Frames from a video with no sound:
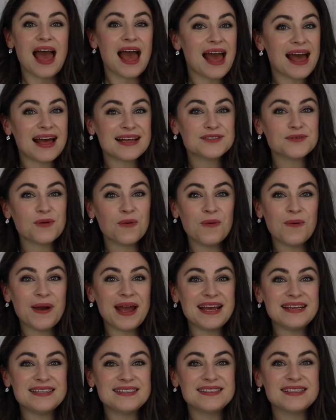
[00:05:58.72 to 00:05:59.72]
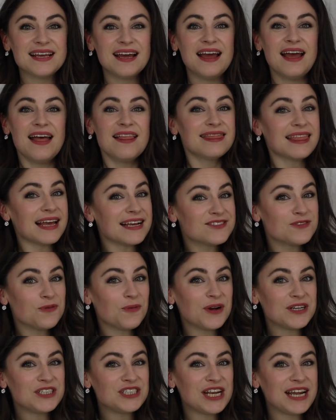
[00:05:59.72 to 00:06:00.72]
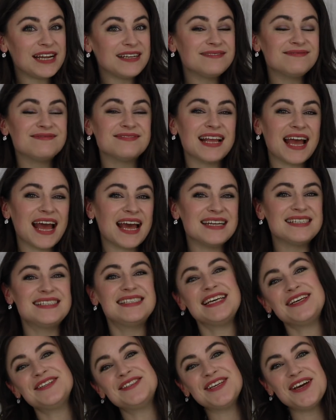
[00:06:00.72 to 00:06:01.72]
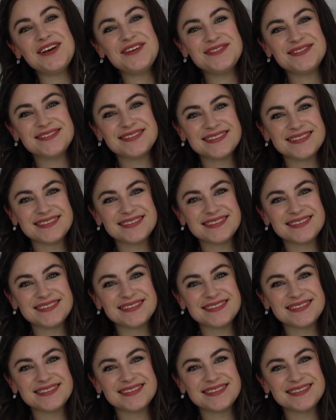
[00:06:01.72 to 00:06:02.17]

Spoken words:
As always, thanks for watching and see you soon.